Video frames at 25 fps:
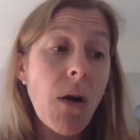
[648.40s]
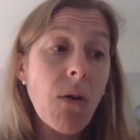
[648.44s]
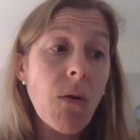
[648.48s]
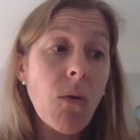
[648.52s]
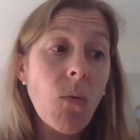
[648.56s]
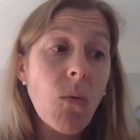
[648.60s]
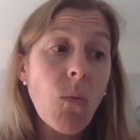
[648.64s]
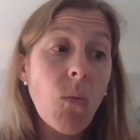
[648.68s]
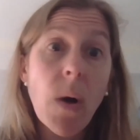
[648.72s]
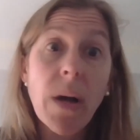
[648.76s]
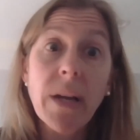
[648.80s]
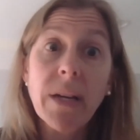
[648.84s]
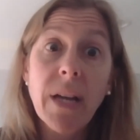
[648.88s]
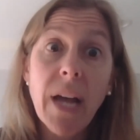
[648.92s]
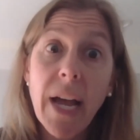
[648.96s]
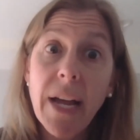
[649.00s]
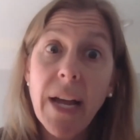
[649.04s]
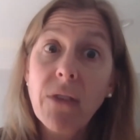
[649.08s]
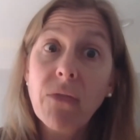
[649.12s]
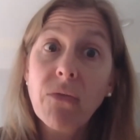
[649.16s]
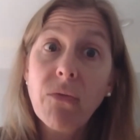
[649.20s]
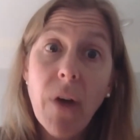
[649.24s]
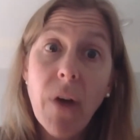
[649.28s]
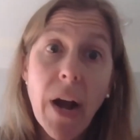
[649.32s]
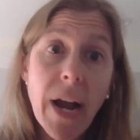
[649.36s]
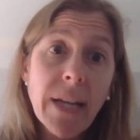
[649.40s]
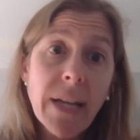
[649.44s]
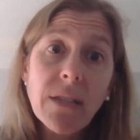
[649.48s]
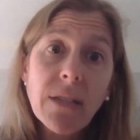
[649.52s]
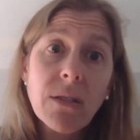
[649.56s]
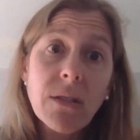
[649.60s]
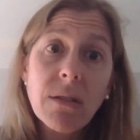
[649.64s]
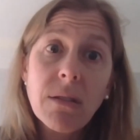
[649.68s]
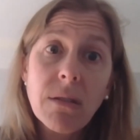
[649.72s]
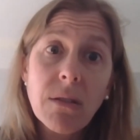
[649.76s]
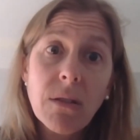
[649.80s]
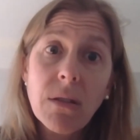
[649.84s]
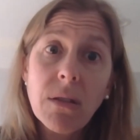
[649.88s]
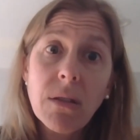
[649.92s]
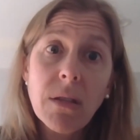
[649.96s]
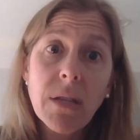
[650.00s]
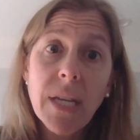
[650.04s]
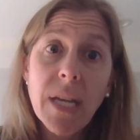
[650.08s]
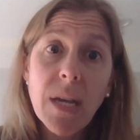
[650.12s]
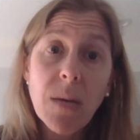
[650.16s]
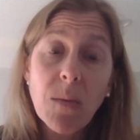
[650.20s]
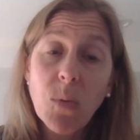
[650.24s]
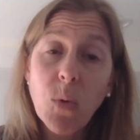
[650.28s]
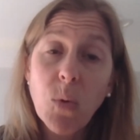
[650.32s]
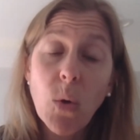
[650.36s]
what kind of rights
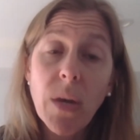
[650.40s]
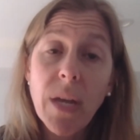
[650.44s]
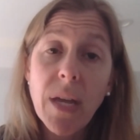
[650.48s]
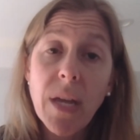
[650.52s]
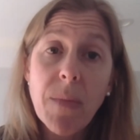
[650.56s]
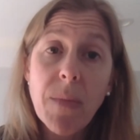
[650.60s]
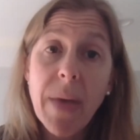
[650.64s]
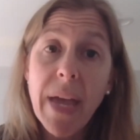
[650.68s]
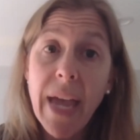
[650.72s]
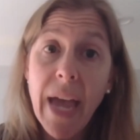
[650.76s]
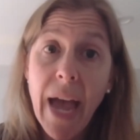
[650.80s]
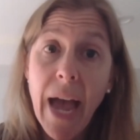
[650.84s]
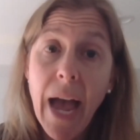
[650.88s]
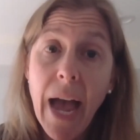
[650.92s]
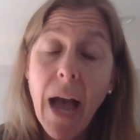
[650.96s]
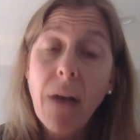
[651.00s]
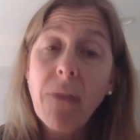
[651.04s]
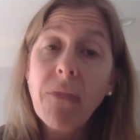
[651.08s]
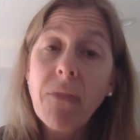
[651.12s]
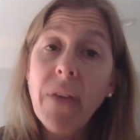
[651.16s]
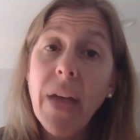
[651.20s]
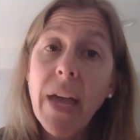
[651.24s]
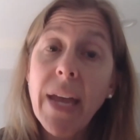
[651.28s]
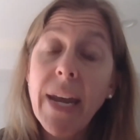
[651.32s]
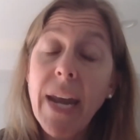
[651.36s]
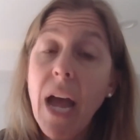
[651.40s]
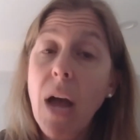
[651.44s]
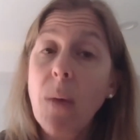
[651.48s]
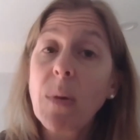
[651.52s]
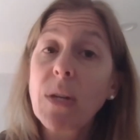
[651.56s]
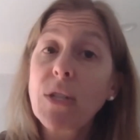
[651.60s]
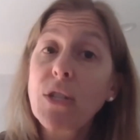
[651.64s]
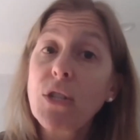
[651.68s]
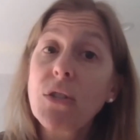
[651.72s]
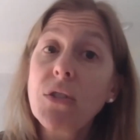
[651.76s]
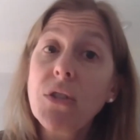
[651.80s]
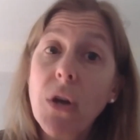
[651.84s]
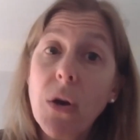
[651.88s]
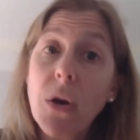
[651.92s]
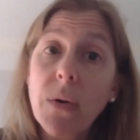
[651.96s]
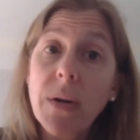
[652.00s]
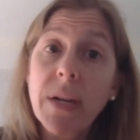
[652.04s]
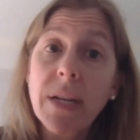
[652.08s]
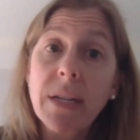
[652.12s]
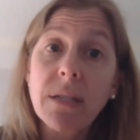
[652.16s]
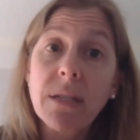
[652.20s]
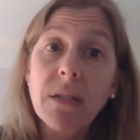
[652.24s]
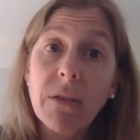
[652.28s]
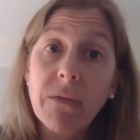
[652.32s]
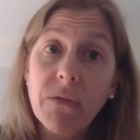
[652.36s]
the employee may have and how much
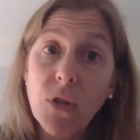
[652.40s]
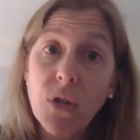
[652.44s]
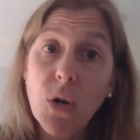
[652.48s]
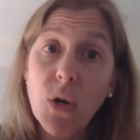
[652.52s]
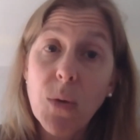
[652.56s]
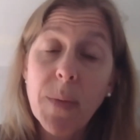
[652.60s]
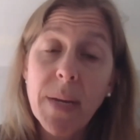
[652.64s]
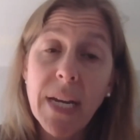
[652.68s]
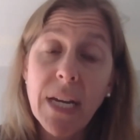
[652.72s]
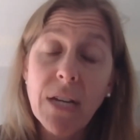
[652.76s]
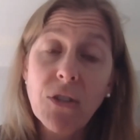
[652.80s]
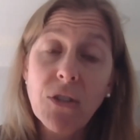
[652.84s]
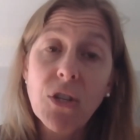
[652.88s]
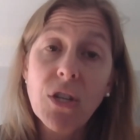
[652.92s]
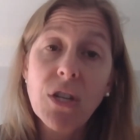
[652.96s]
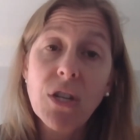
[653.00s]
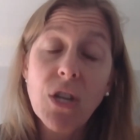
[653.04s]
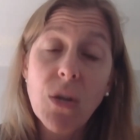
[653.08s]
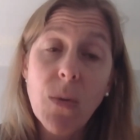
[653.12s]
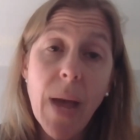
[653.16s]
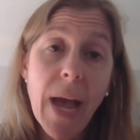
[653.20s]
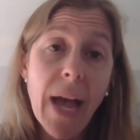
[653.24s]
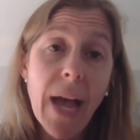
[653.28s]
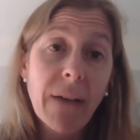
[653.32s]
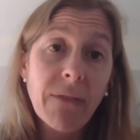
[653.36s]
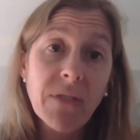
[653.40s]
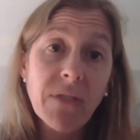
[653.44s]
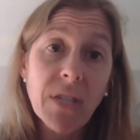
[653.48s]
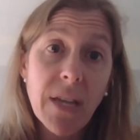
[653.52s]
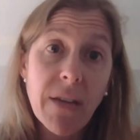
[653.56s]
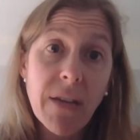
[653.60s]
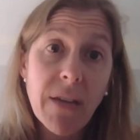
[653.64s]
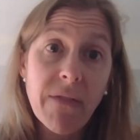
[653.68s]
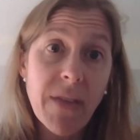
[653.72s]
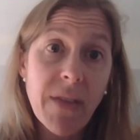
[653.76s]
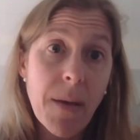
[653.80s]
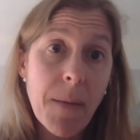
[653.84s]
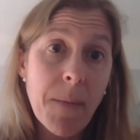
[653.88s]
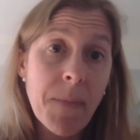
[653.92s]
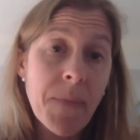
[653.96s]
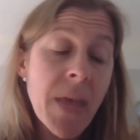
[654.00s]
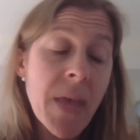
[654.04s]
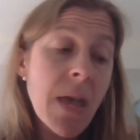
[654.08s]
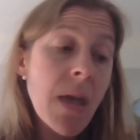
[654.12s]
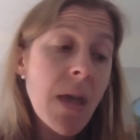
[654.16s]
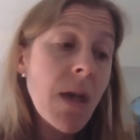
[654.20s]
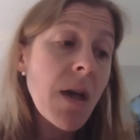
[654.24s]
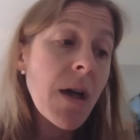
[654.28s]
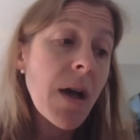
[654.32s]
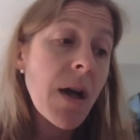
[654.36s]
notice of termination you have to give them.
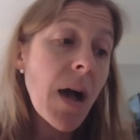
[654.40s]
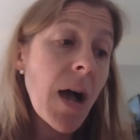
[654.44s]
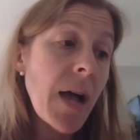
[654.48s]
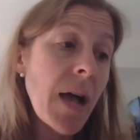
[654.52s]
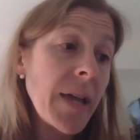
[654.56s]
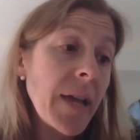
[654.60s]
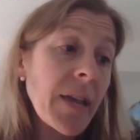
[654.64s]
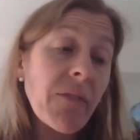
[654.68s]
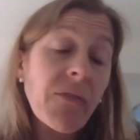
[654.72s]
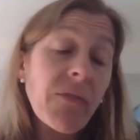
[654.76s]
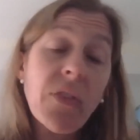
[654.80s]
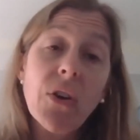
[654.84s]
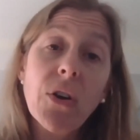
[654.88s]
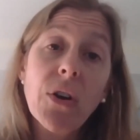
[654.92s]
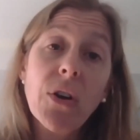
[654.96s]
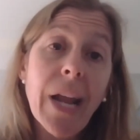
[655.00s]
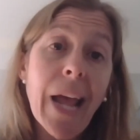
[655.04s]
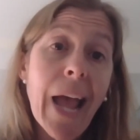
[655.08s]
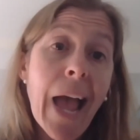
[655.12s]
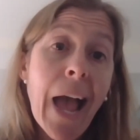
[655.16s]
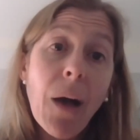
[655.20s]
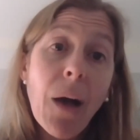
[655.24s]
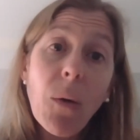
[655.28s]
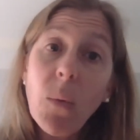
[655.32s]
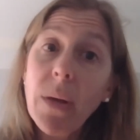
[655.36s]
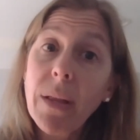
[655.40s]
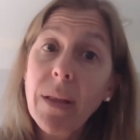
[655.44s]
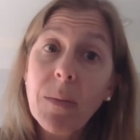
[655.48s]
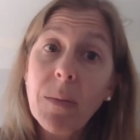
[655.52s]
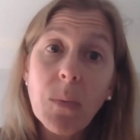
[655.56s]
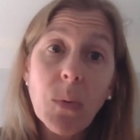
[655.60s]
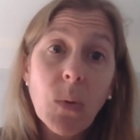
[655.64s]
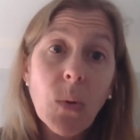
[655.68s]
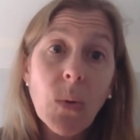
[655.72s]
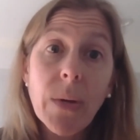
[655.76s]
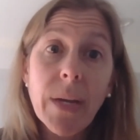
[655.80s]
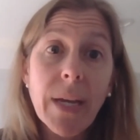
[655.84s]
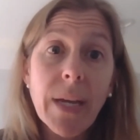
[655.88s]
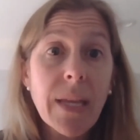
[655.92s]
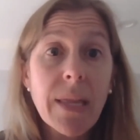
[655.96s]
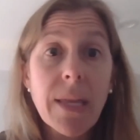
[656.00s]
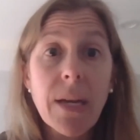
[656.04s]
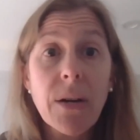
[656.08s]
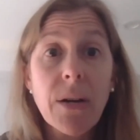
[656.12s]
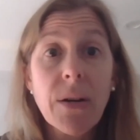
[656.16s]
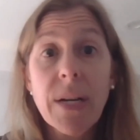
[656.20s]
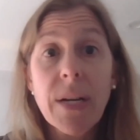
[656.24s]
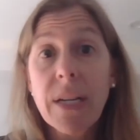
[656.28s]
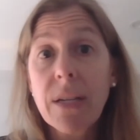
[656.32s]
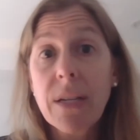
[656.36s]
If they're an at-will employee,
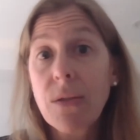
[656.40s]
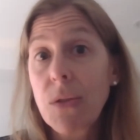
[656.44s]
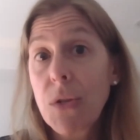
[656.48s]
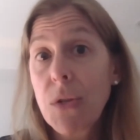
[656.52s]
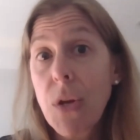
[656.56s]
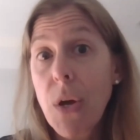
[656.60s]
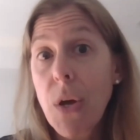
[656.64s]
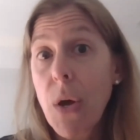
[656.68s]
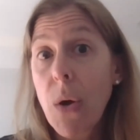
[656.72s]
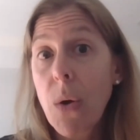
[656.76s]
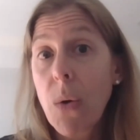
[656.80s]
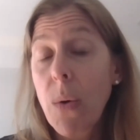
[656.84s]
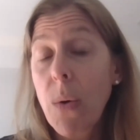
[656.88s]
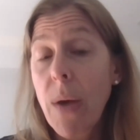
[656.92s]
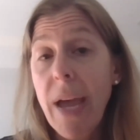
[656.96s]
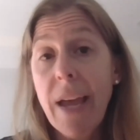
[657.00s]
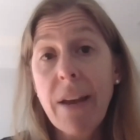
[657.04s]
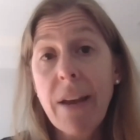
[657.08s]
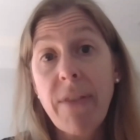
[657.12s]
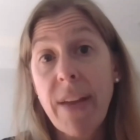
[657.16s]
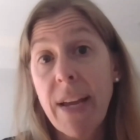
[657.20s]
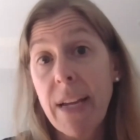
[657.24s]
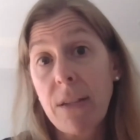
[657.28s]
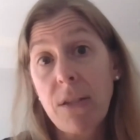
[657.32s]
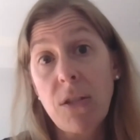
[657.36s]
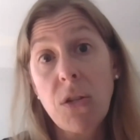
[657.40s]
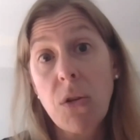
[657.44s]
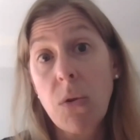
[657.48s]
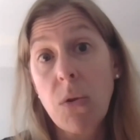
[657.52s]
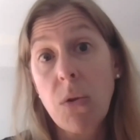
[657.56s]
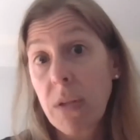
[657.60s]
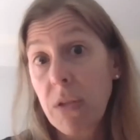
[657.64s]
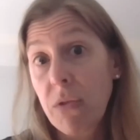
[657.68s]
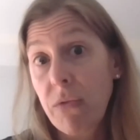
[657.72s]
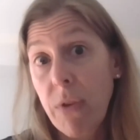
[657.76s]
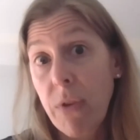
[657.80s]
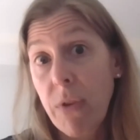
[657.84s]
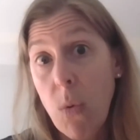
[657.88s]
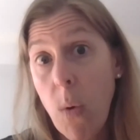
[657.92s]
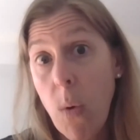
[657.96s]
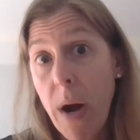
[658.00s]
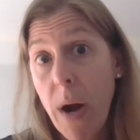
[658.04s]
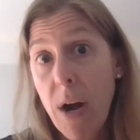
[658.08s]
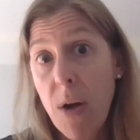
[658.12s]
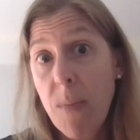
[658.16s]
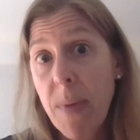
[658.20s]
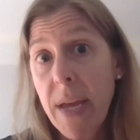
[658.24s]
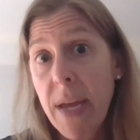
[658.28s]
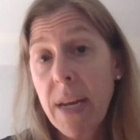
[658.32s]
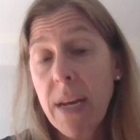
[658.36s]
there is no advance notice
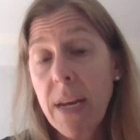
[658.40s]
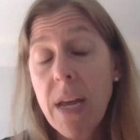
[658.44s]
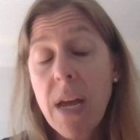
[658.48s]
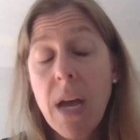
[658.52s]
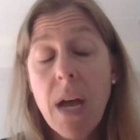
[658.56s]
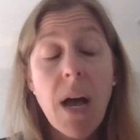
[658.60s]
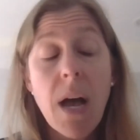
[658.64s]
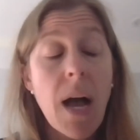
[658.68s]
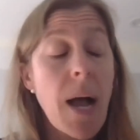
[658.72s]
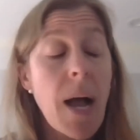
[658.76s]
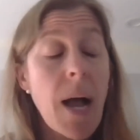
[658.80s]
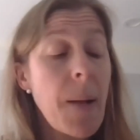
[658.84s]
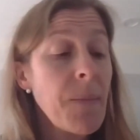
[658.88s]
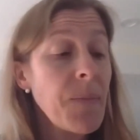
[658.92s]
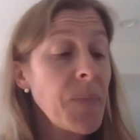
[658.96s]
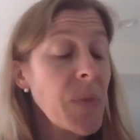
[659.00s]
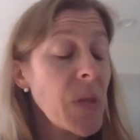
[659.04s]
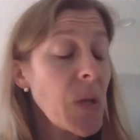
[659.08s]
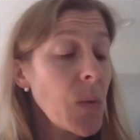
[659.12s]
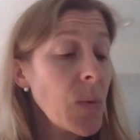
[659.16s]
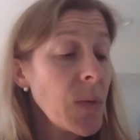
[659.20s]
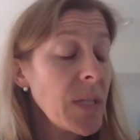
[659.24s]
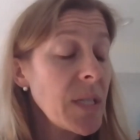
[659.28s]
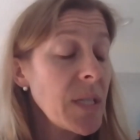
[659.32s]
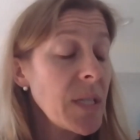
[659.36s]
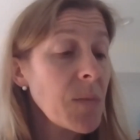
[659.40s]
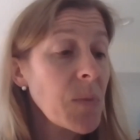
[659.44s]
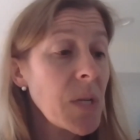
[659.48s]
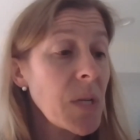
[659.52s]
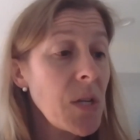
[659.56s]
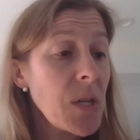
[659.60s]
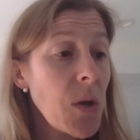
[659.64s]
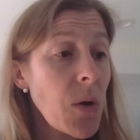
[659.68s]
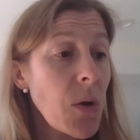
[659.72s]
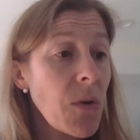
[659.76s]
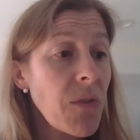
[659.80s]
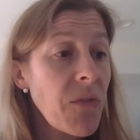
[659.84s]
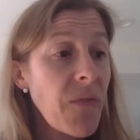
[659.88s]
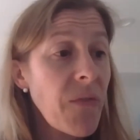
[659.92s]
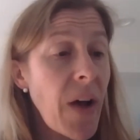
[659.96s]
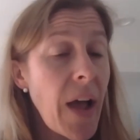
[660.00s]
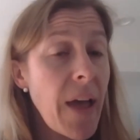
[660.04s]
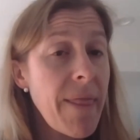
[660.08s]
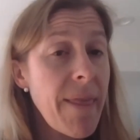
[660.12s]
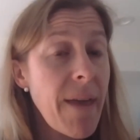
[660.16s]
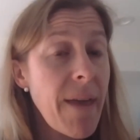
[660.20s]
requirement. You would simply notify